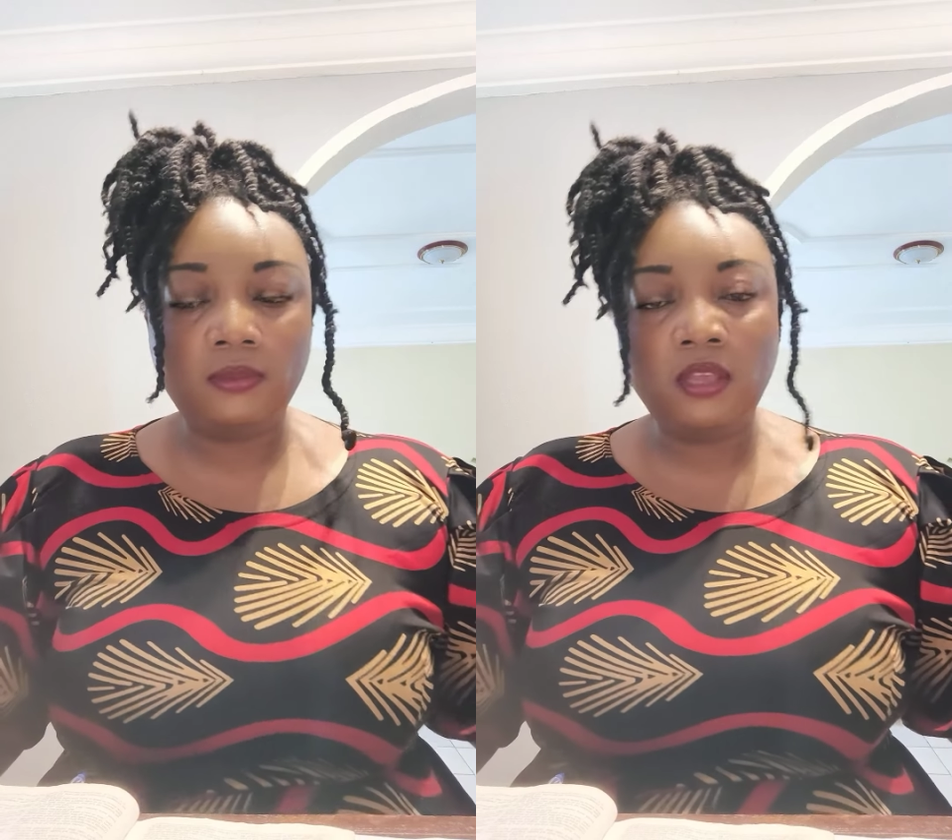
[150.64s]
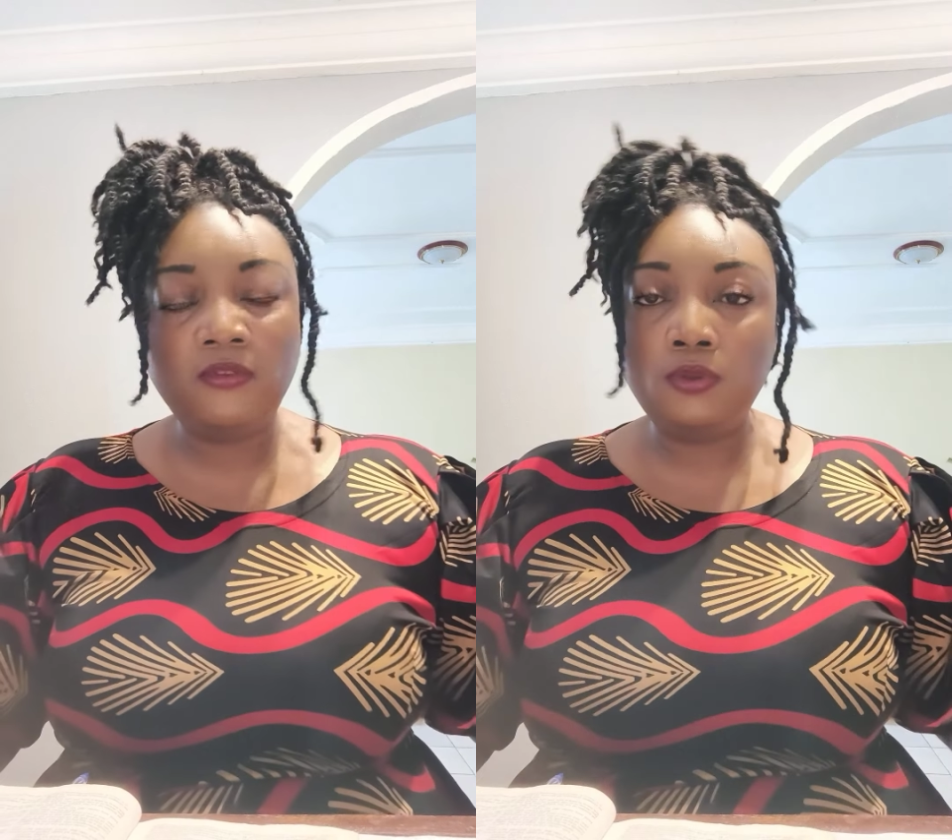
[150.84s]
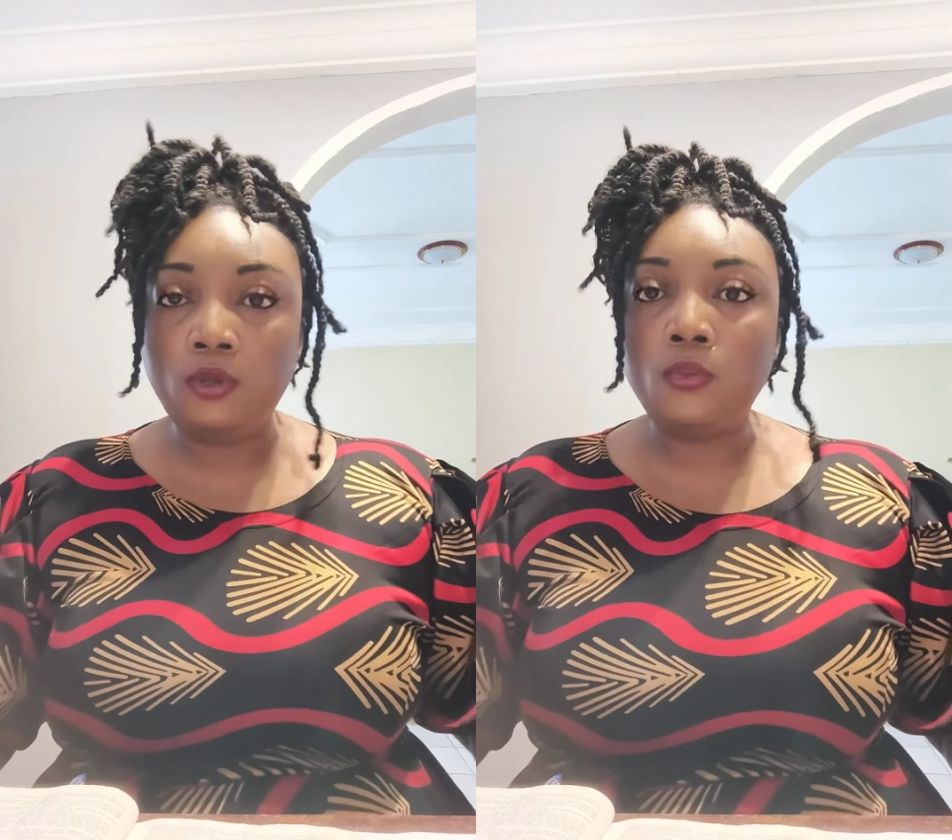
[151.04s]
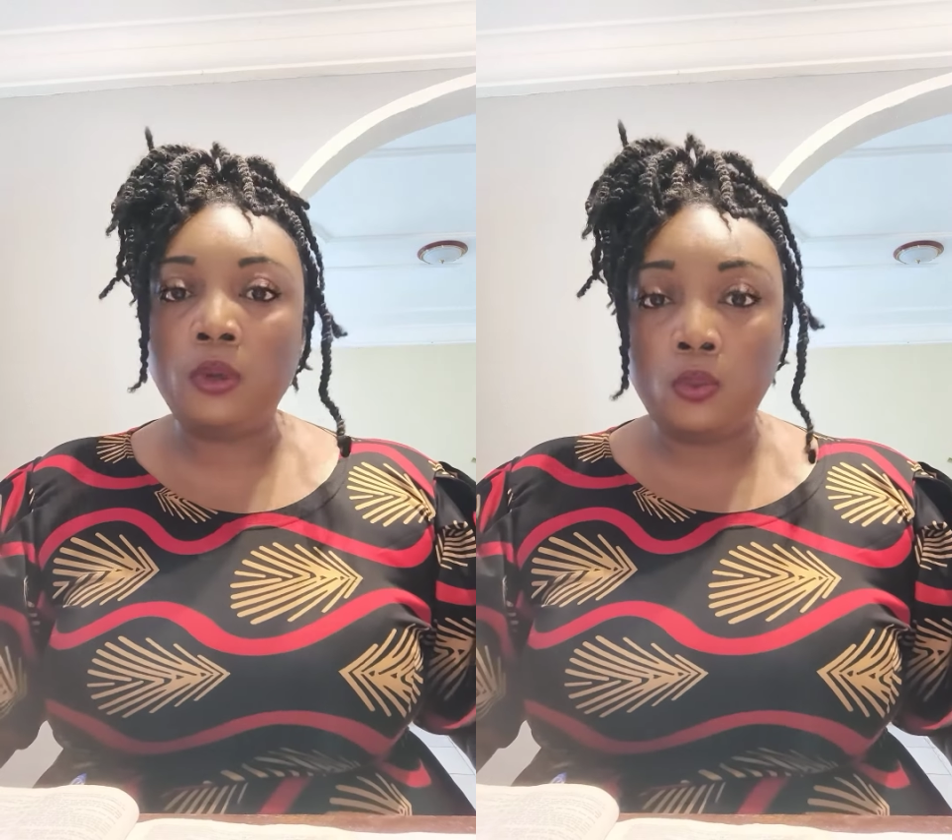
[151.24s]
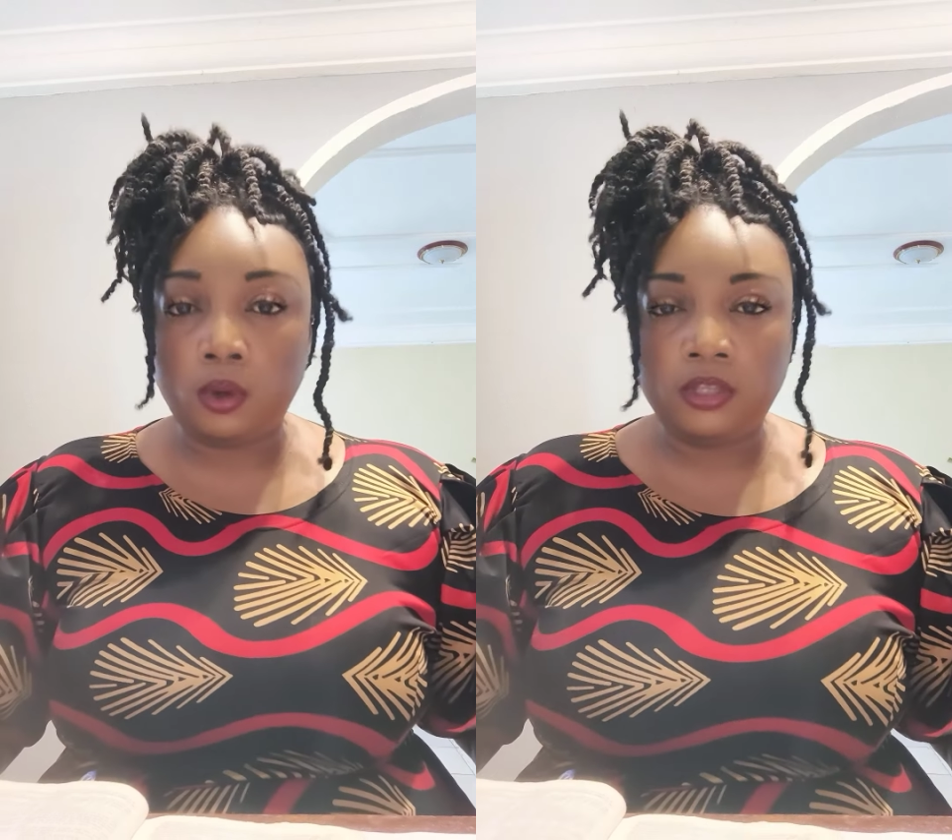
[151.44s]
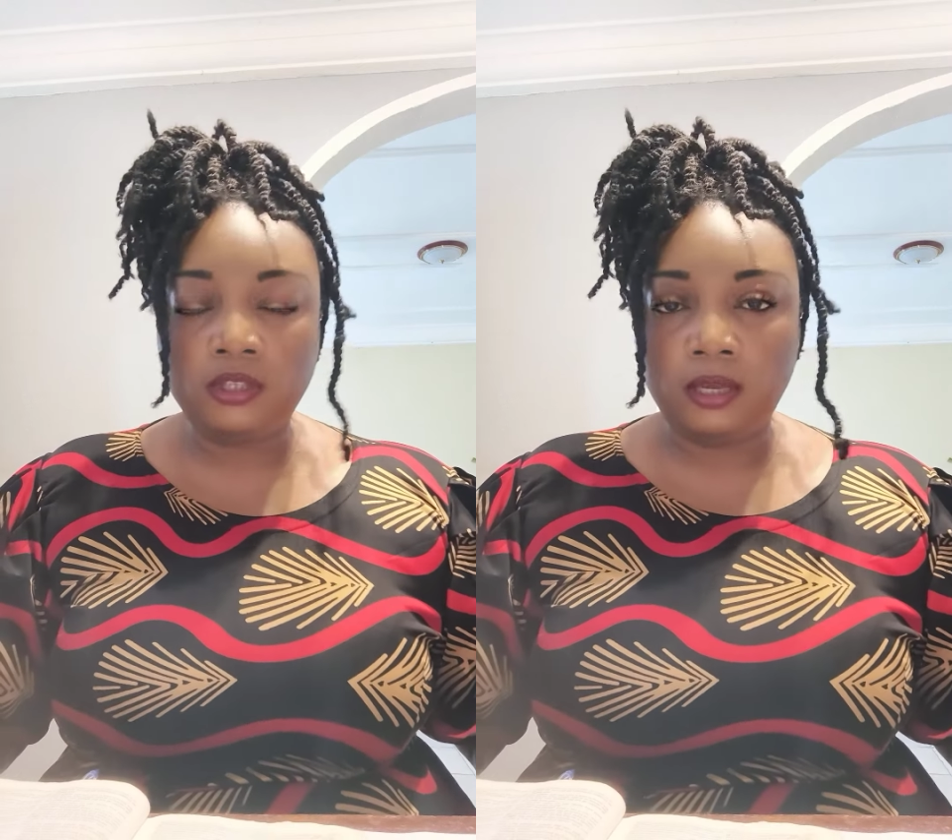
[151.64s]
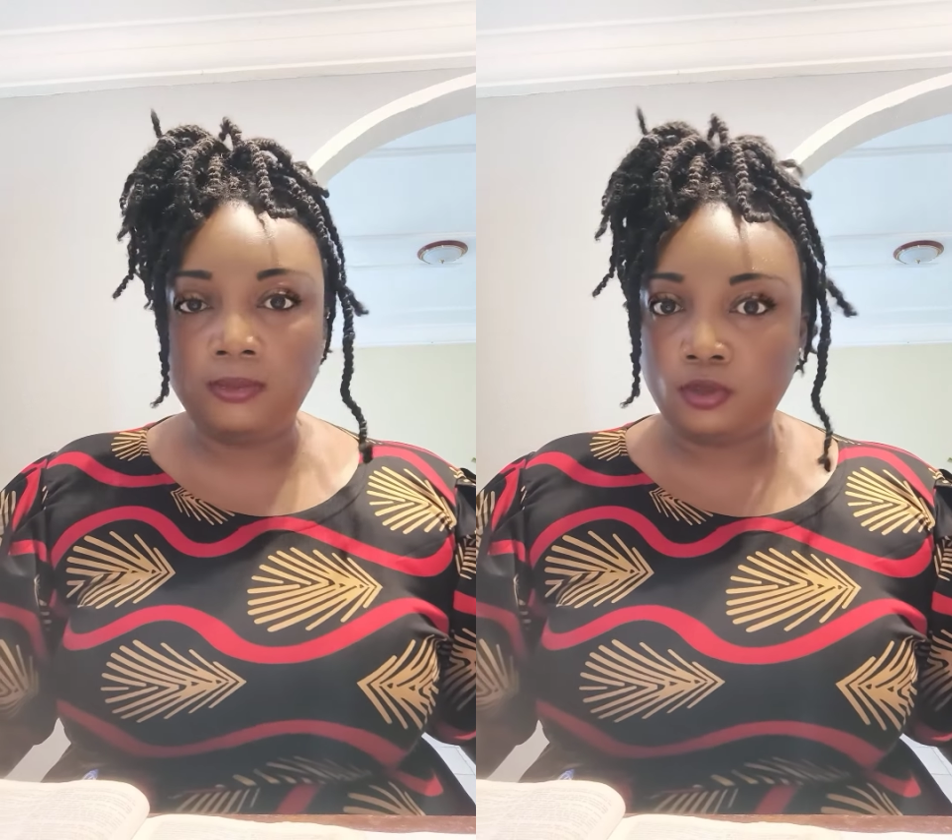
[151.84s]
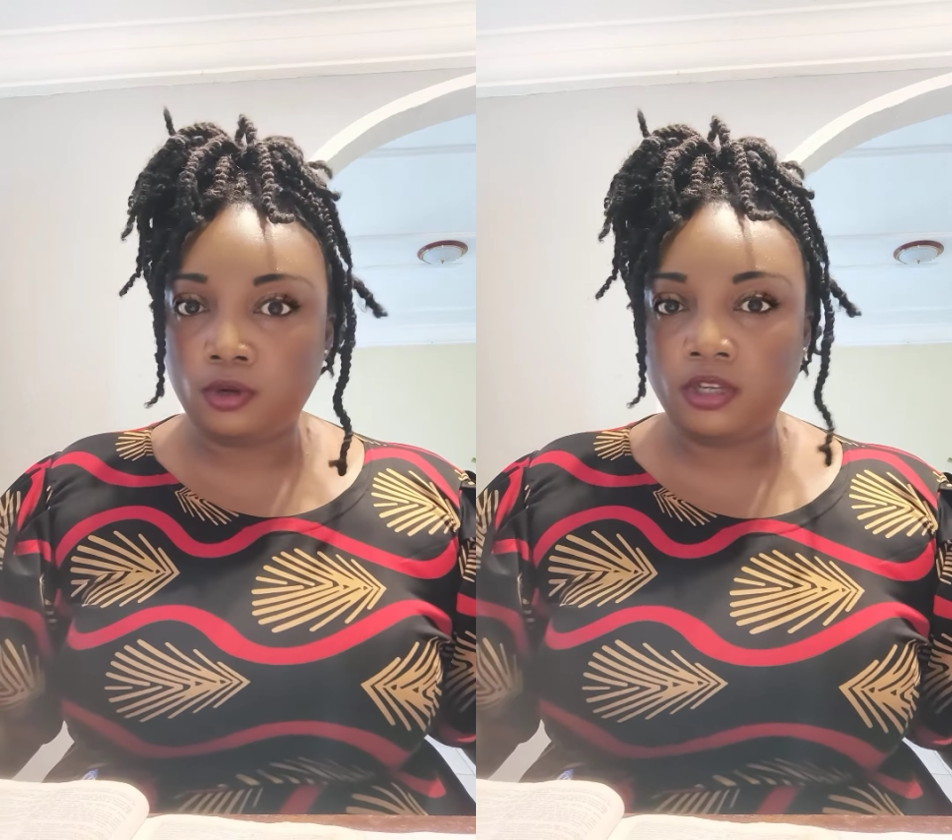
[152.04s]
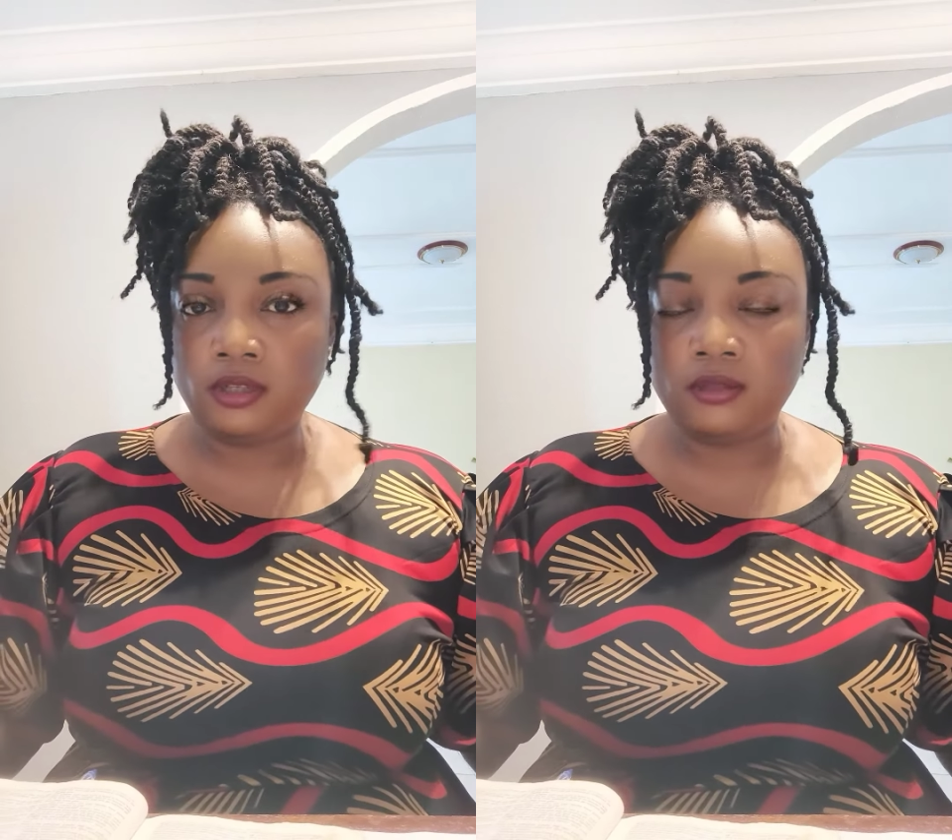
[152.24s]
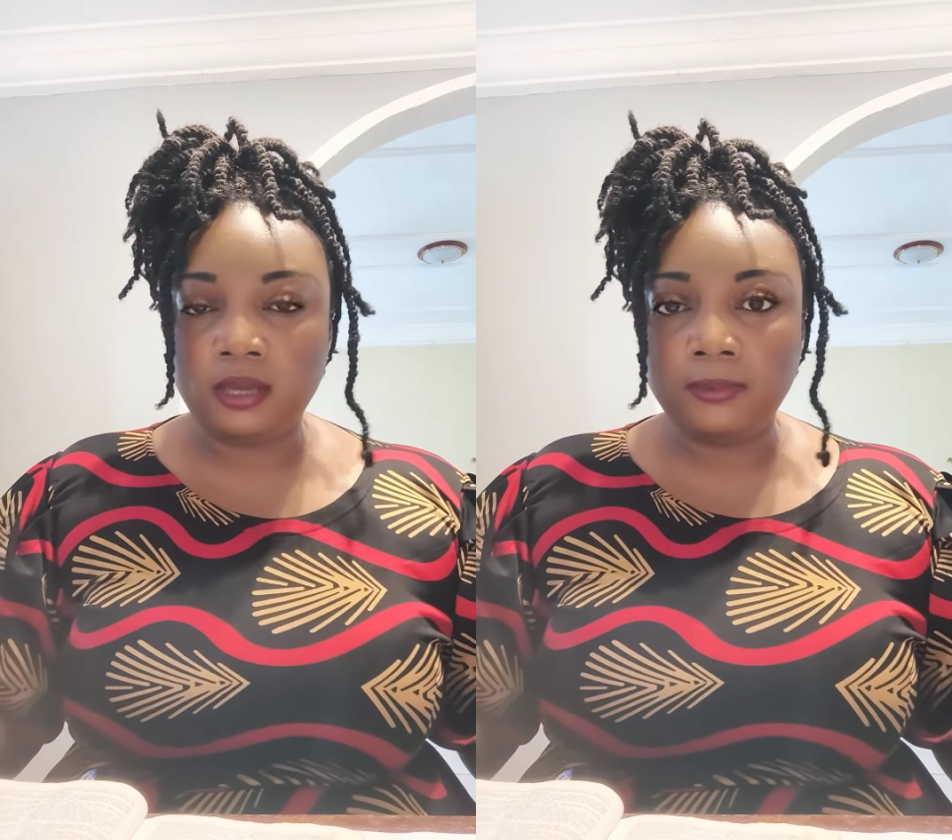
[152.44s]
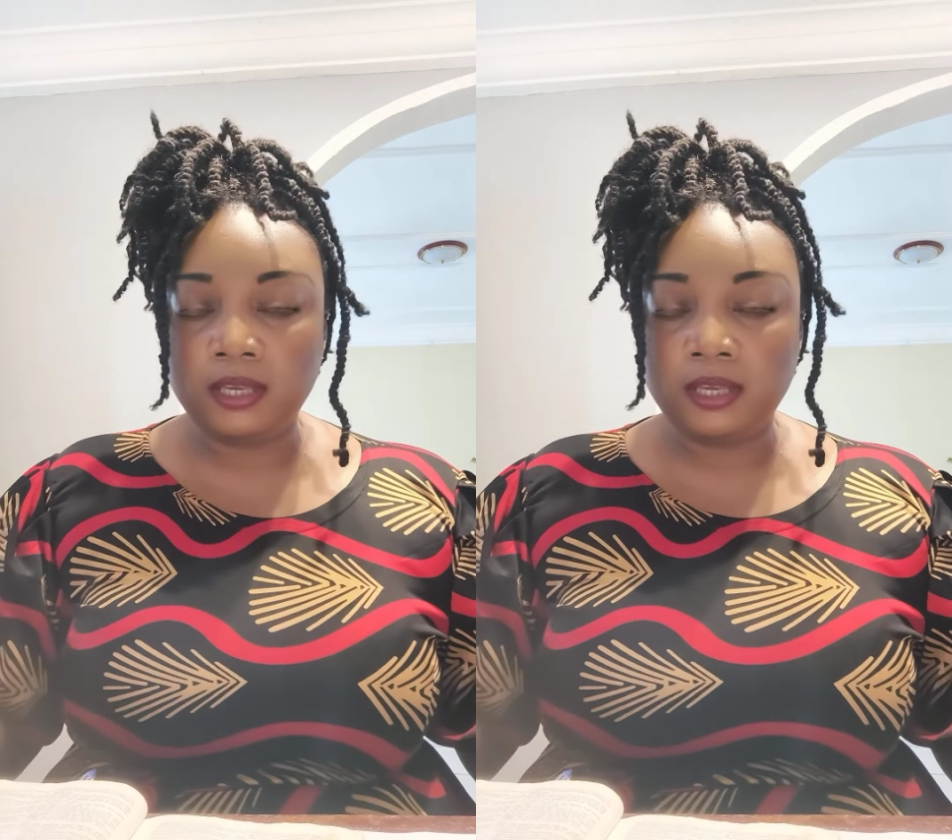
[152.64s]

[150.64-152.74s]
Even though you were warning them, talking to them,